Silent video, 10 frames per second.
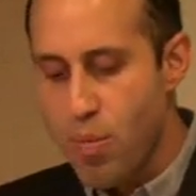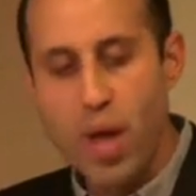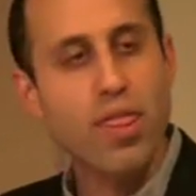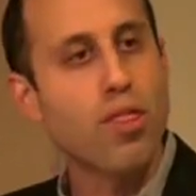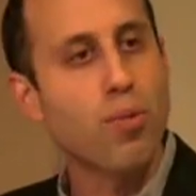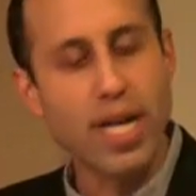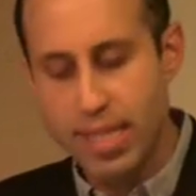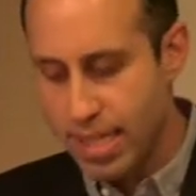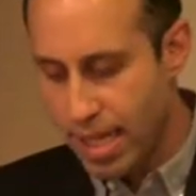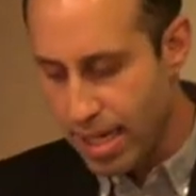met
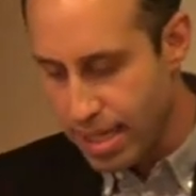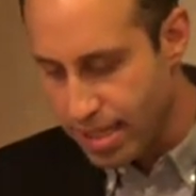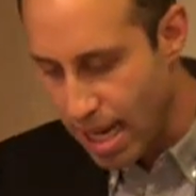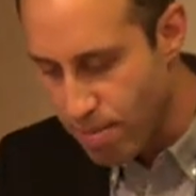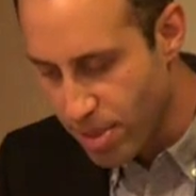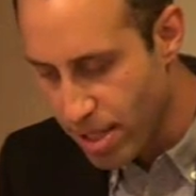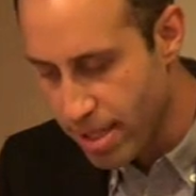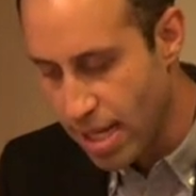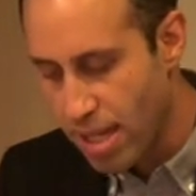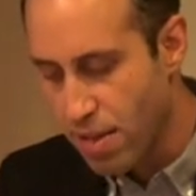thrice in an attempt to
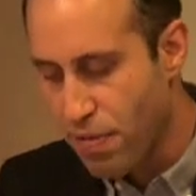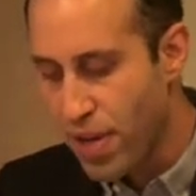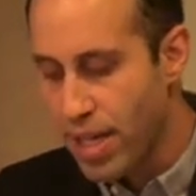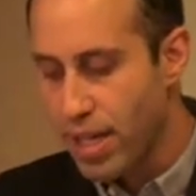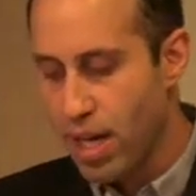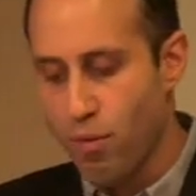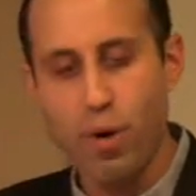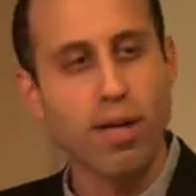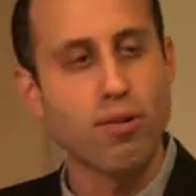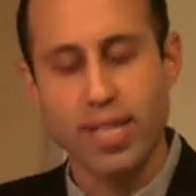decide the fate of
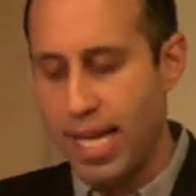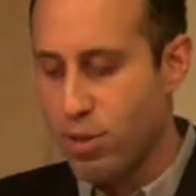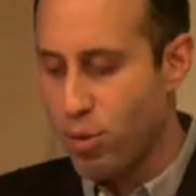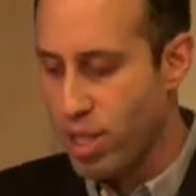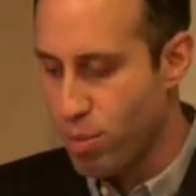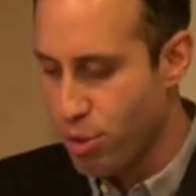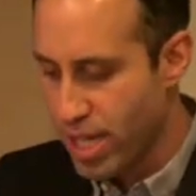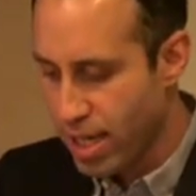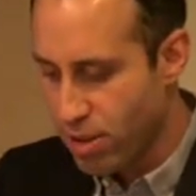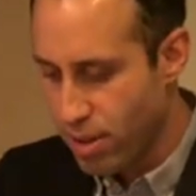records entering the
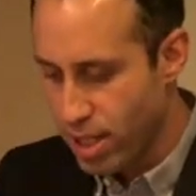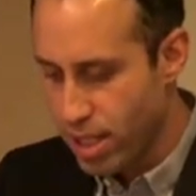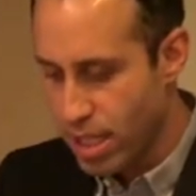Protectorate.